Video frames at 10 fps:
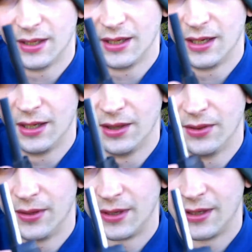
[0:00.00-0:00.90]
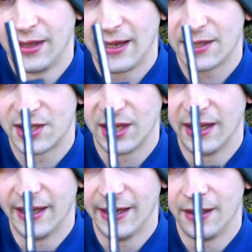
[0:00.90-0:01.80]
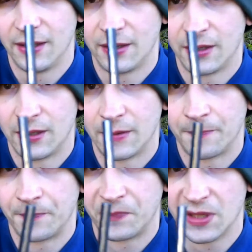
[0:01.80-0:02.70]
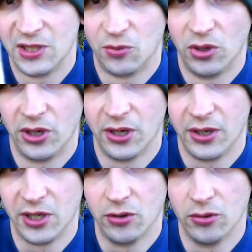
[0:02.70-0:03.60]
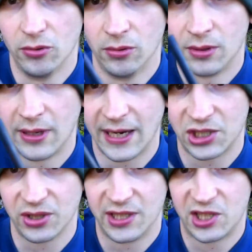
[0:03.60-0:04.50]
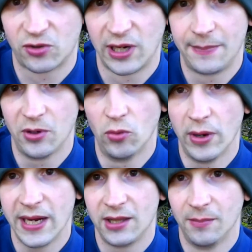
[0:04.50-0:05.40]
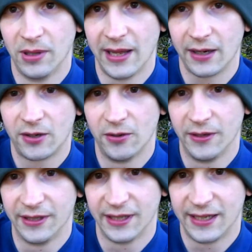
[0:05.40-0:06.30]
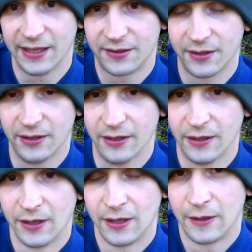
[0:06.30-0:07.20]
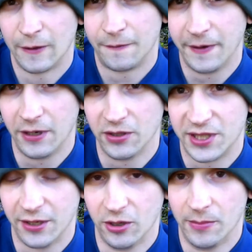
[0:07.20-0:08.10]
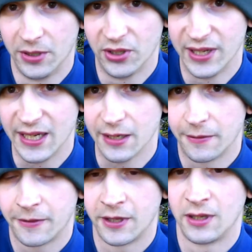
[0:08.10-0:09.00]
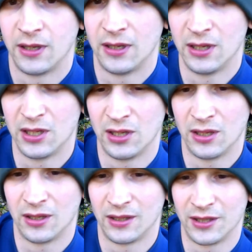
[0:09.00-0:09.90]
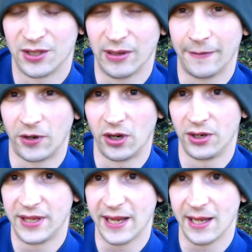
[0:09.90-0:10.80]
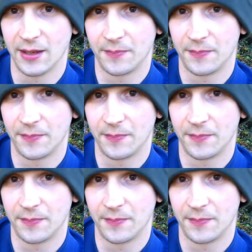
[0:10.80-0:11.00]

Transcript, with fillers: on that side is where you actually scrape away the black coating to get to the ferrocerum underneath. So I've heard that